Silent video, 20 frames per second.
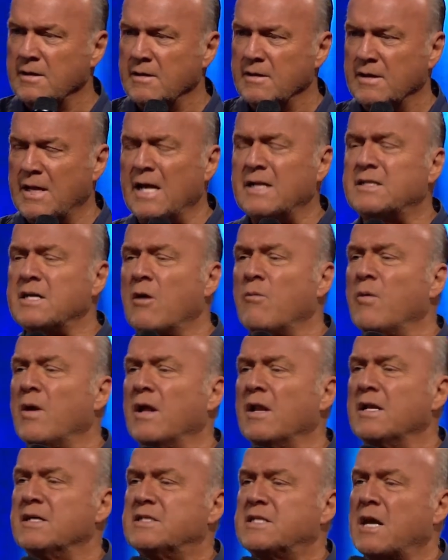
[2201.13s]
That's not
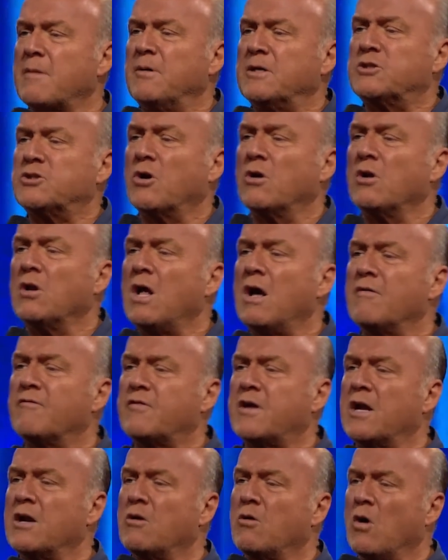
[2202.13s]
realistic, but your
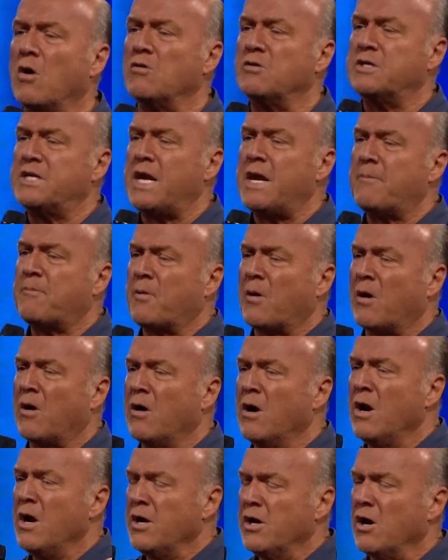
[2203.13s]
love can grow
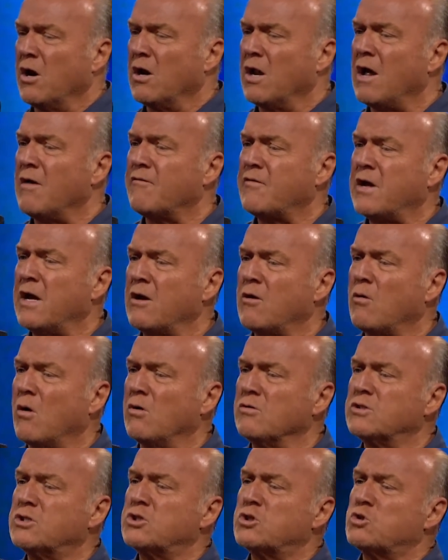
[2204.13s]
deeper. Your love can
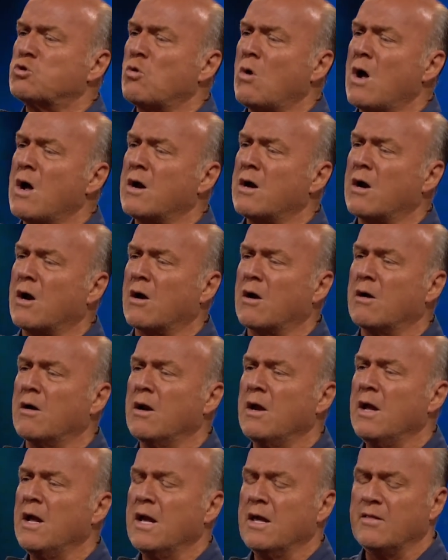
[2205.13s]
grow stronger.
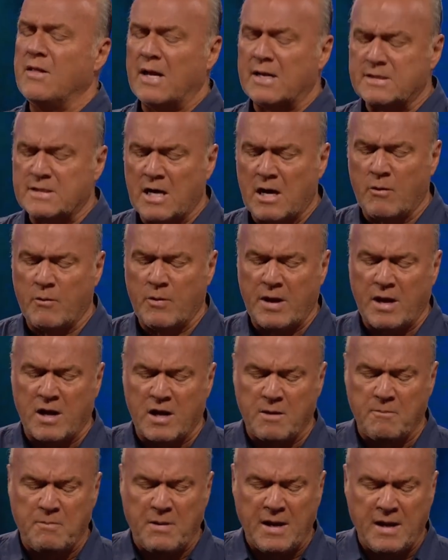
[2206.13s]
And that's how we ought
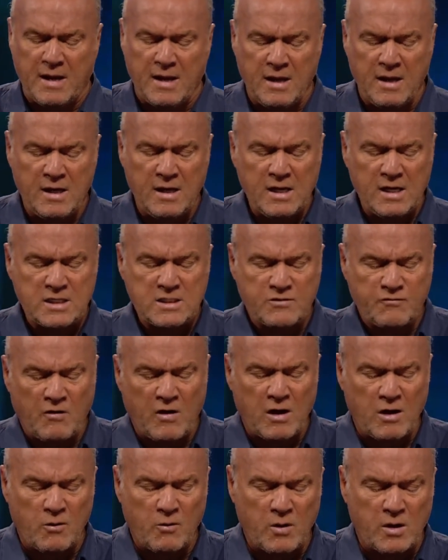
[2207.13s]
to be as
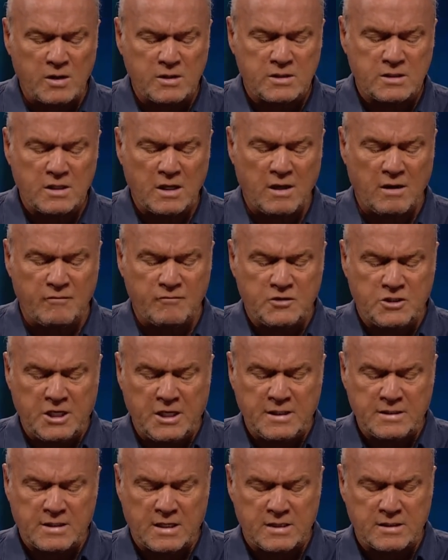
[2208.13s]
followers of
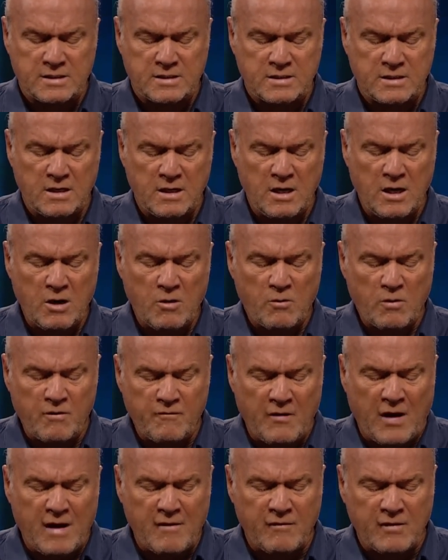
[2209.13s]
Jesus.
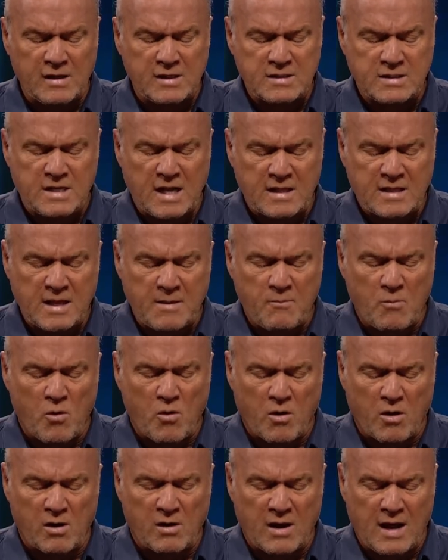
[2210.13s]
Revival is nothing
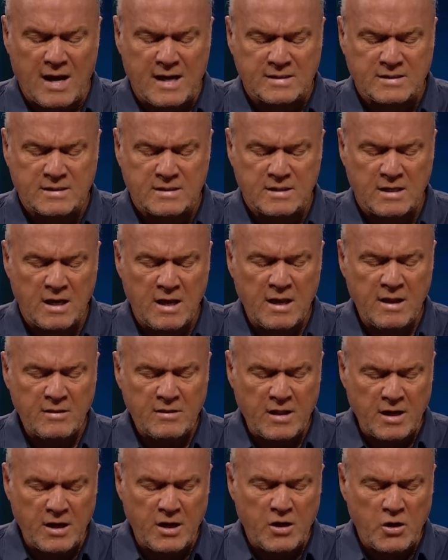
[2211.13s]
more or less
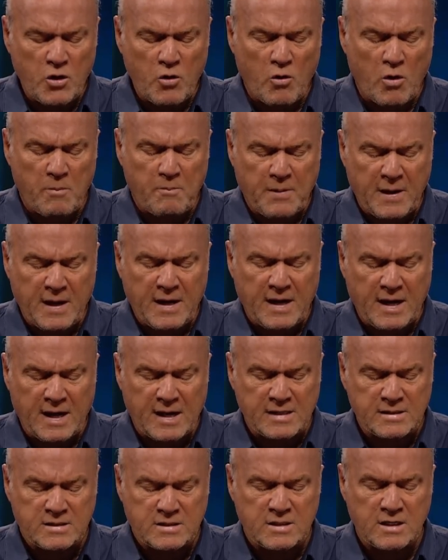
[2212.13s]
than a new
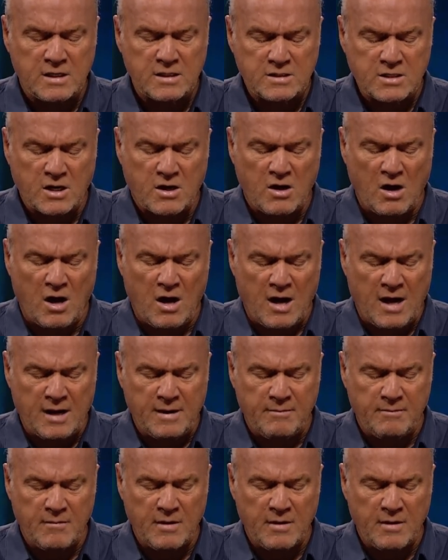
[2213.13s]
obedience to God.